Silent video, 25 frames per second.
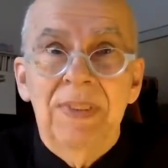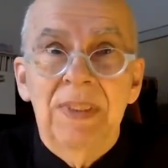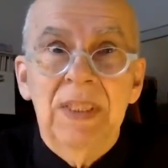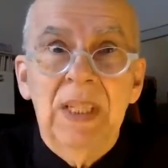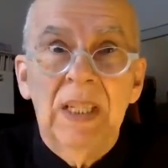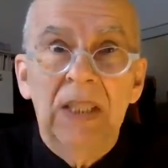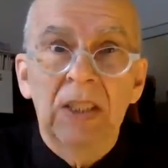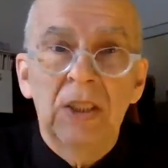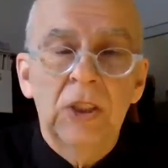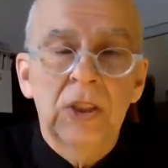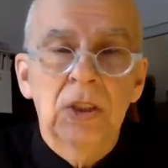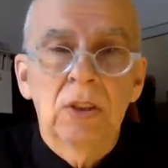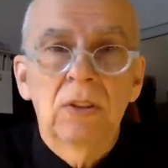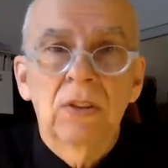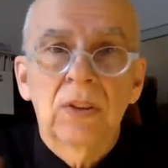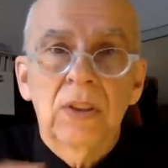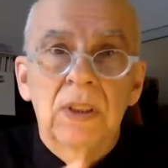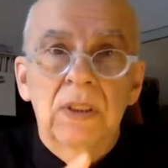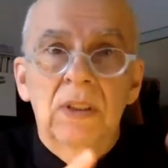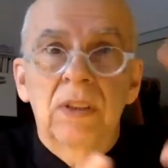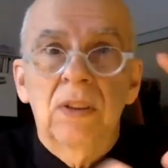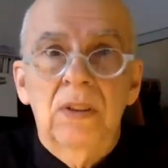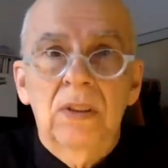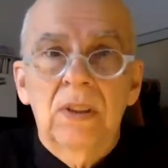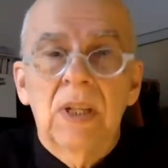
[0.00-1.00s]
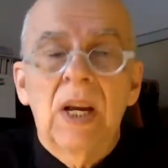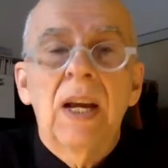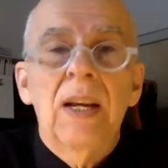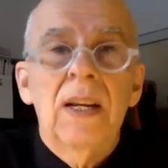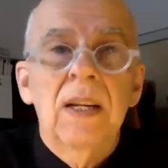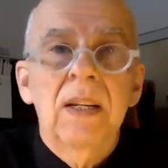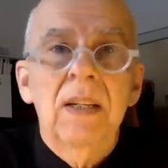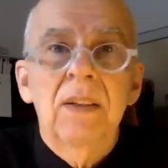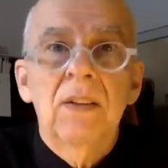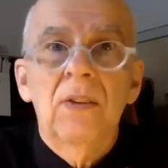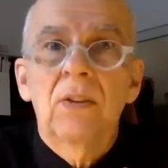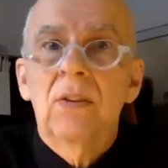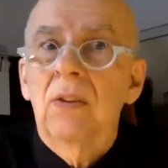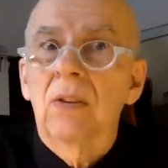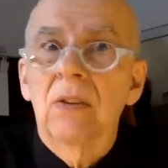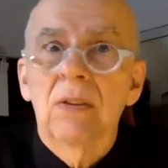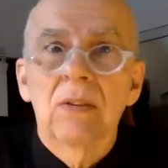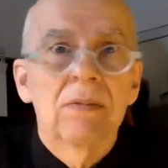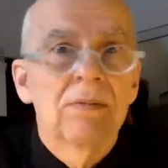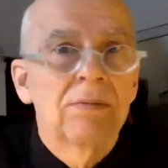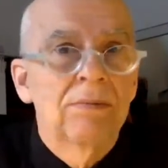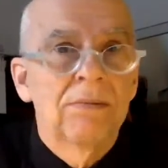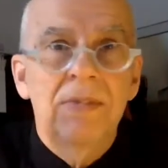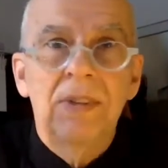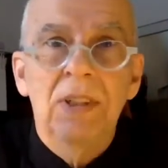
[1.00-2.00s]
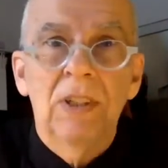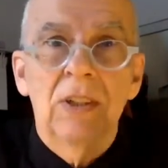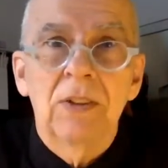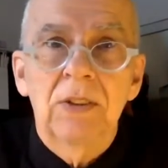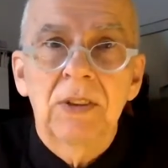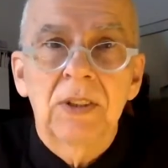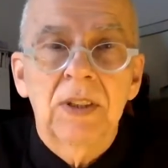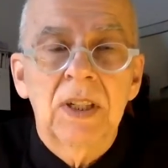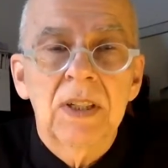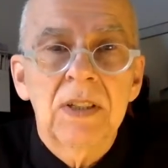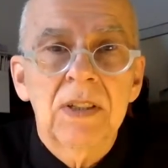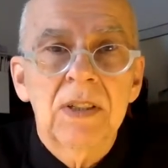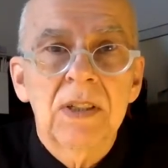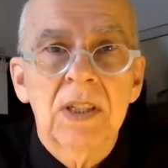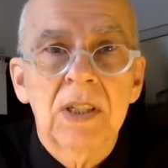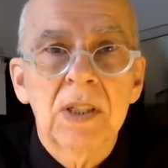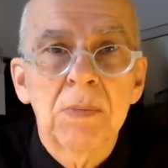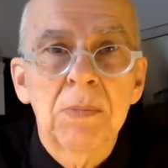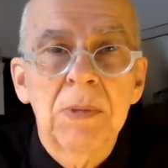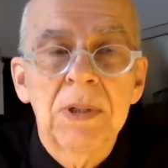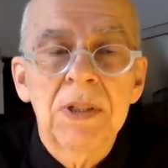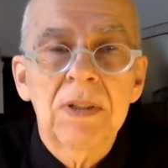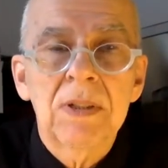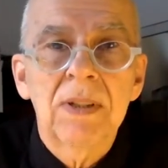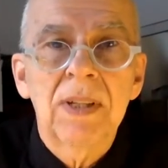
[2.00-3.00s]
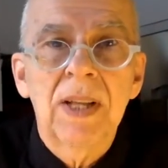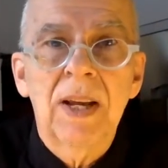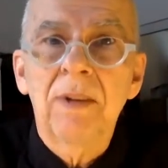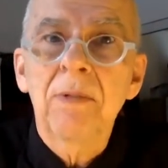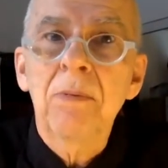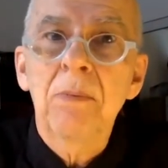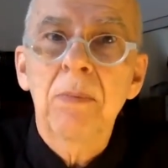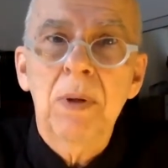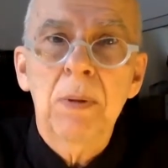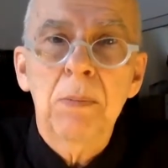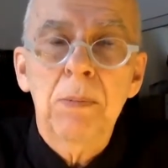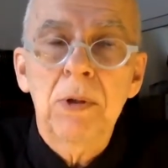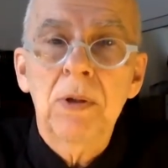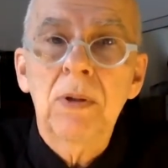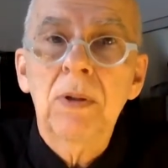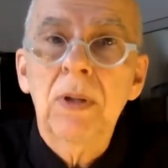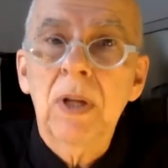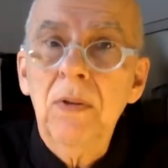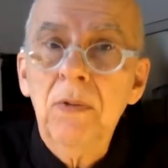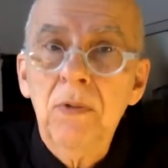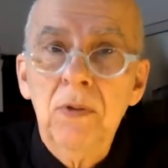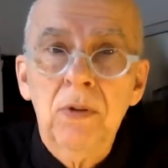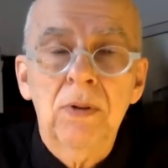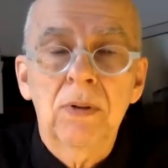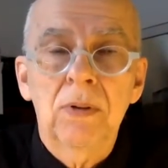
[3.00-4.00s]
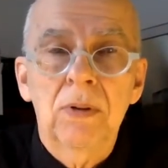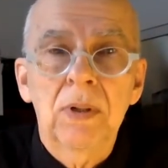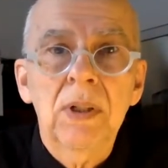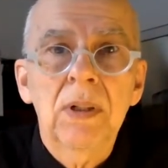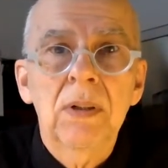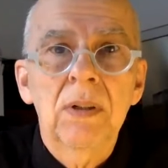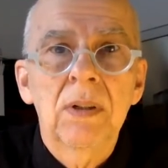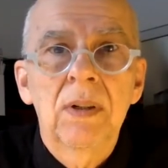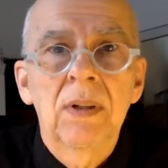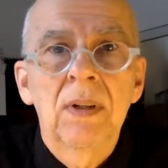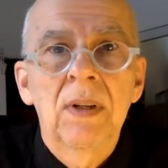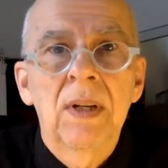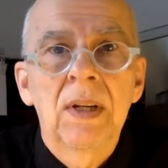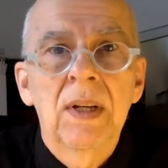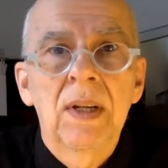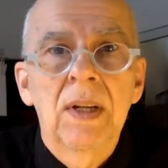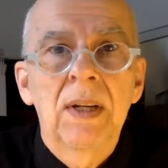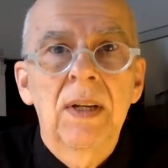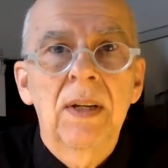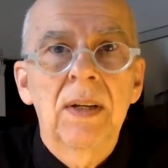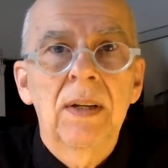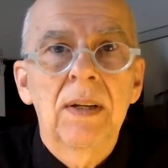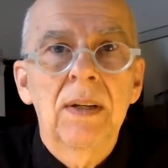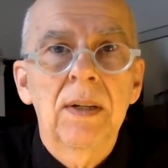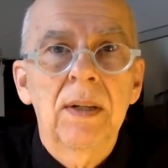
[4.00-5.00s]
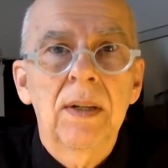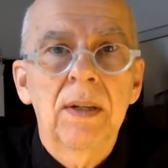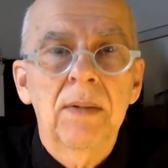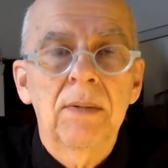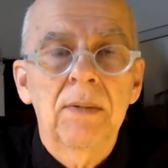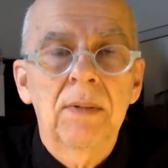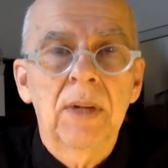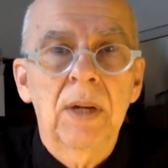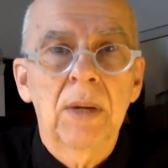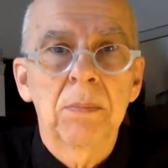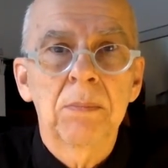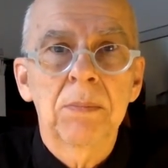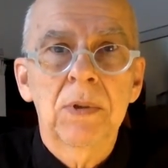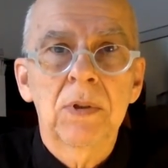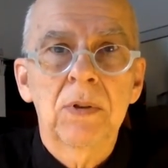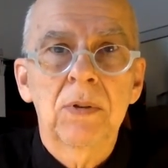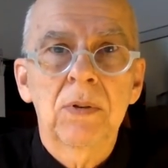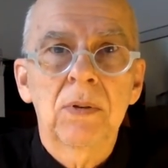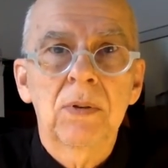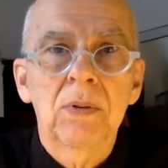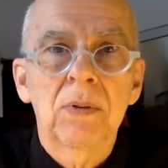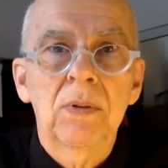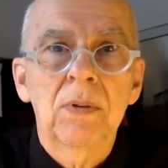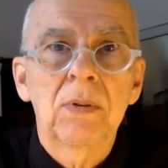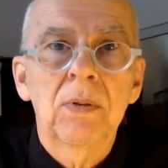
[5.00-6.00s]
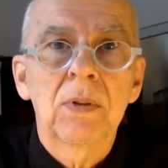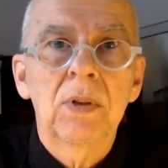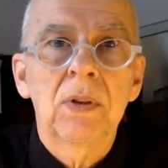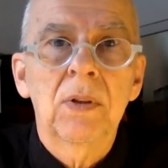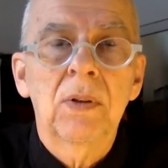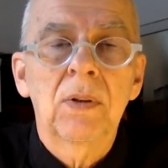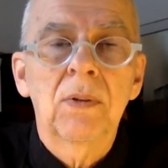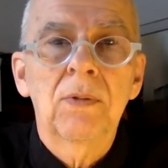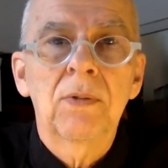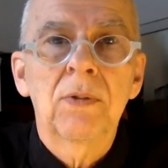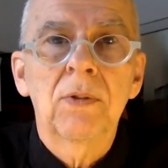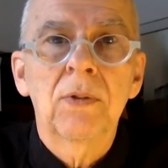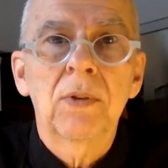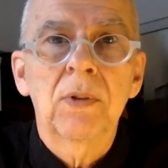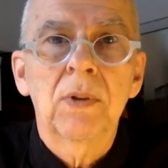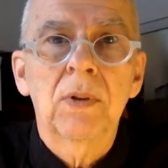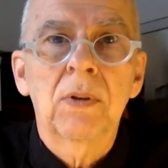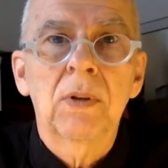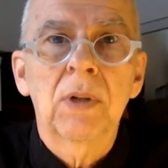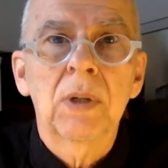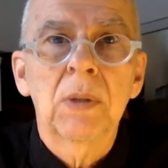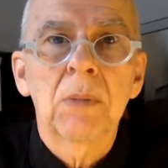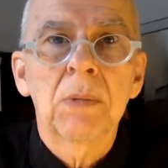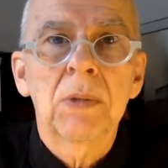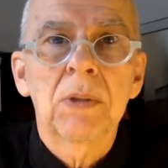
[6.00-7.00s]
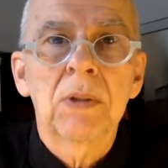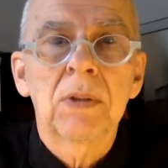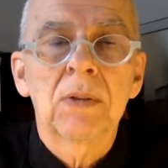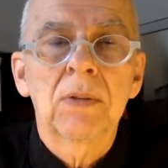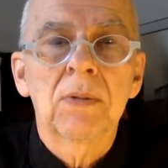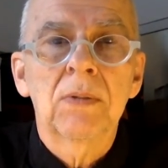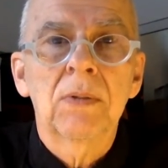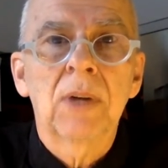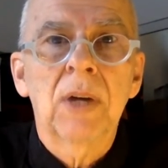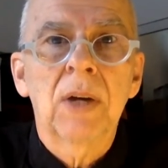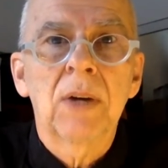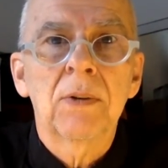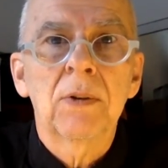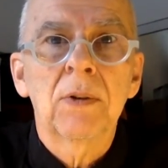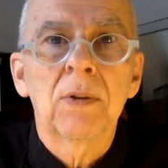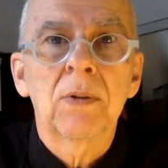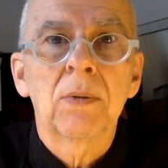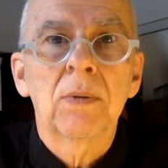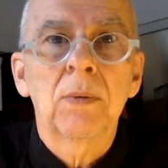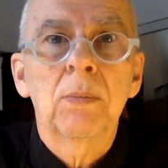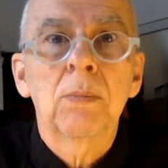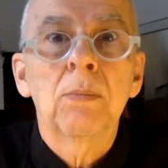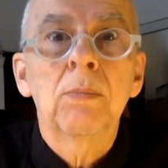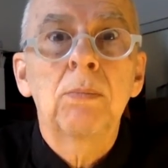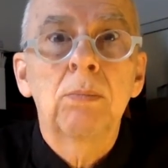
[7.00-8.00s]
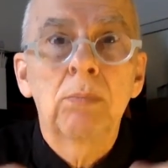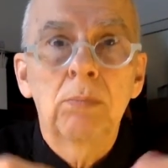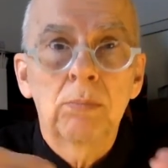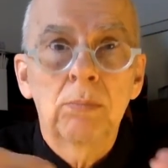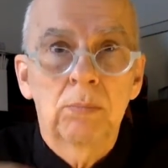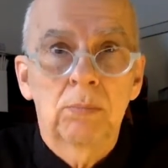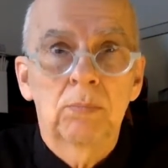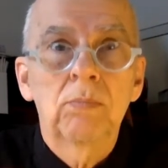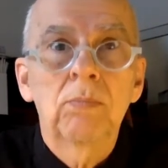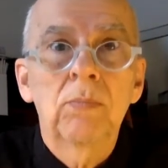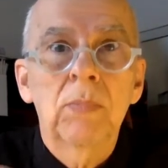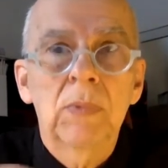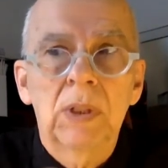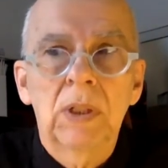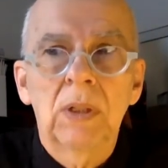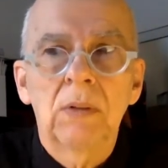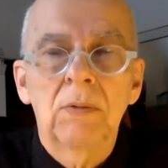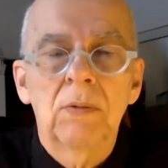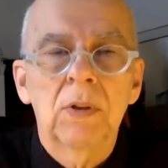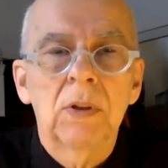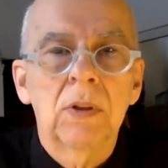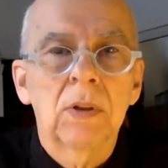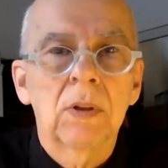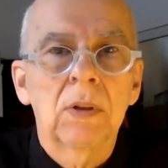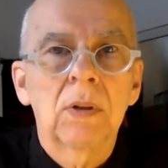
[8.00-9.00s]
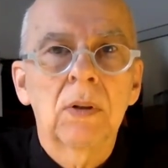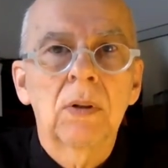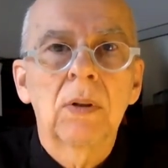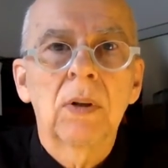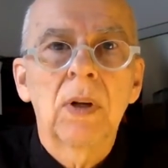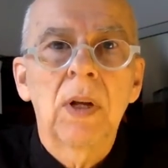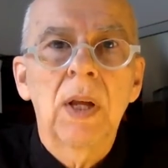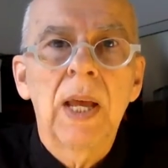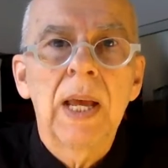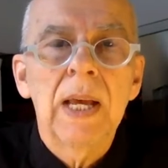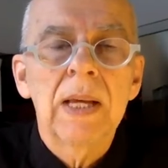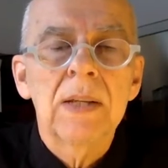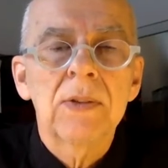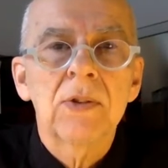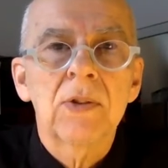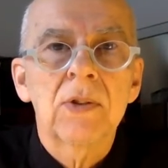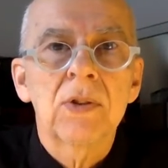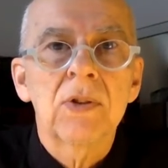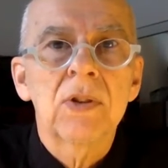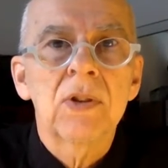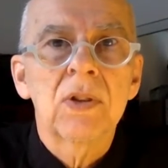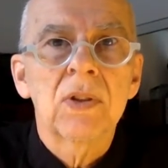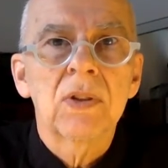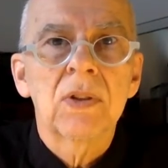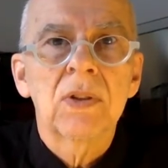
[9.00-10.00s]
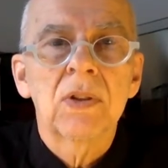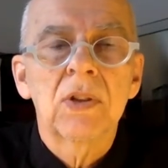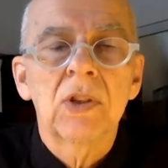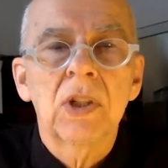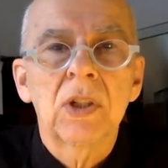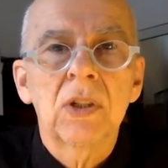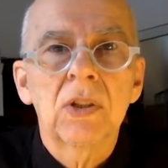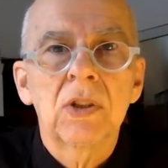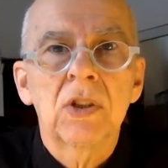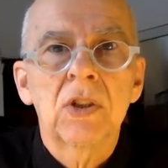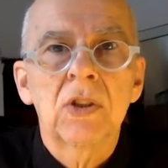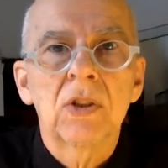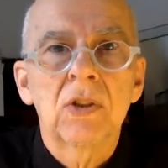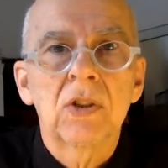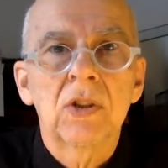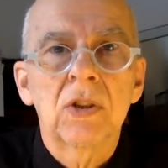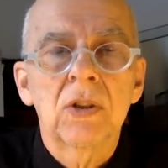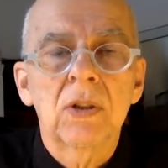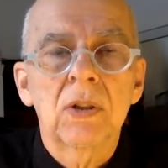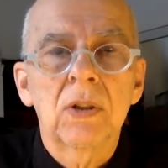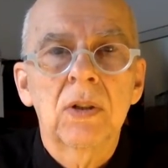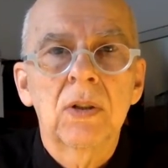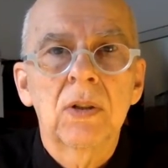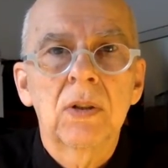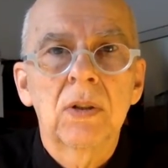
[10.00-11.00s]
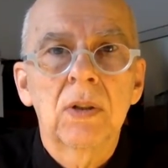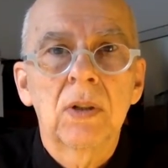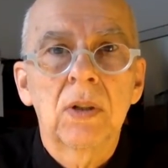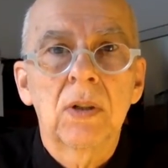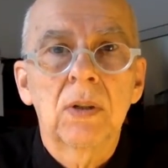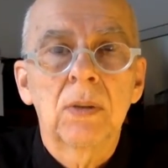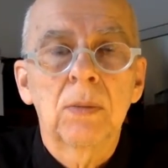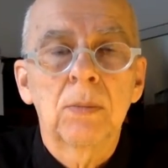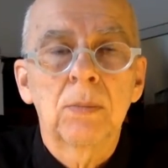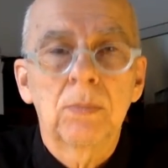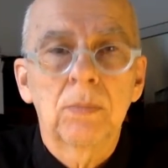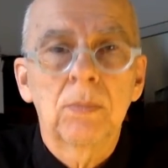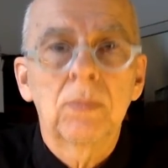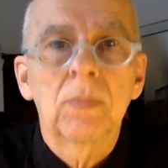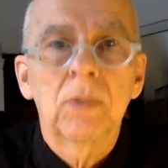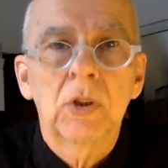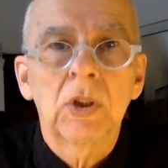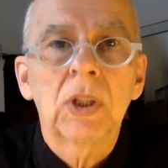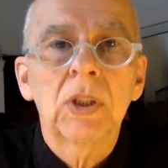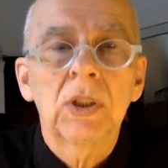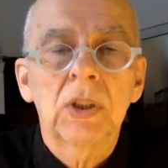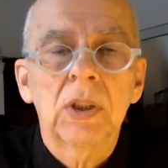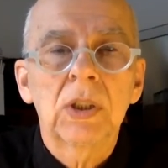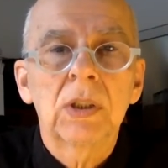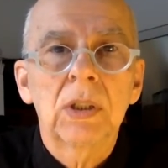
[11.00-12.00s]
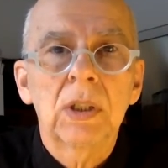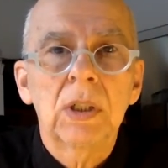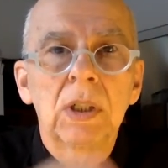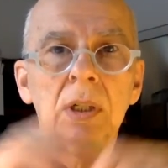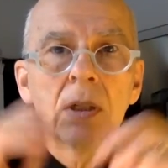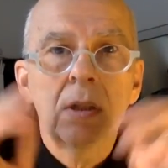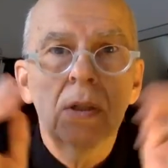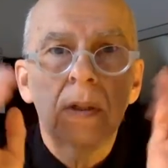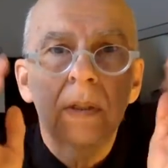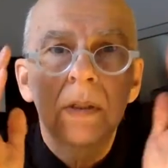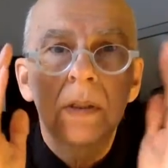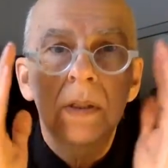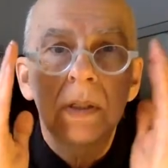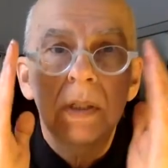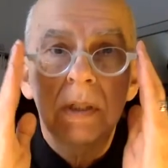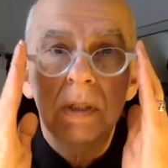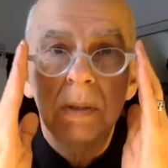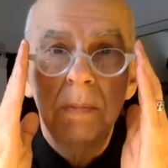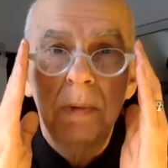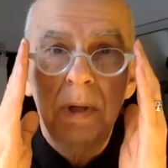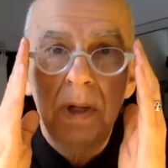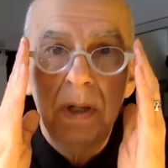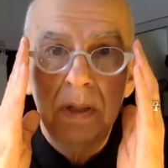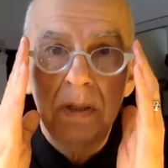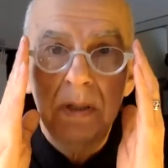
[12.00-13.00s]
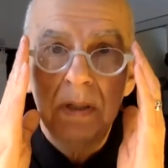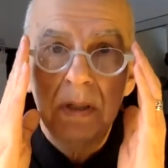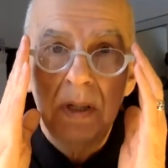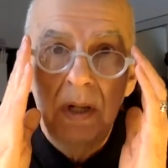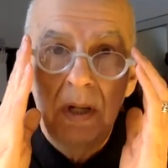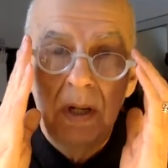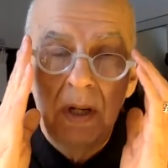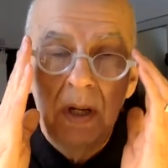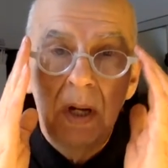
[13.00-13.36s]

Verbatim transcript: tensions, undecided, you only got six months left, maybe you'll get through it and come to, you know, a full agreement of how to give your answers to the judge and your um, judge at the end of the six months,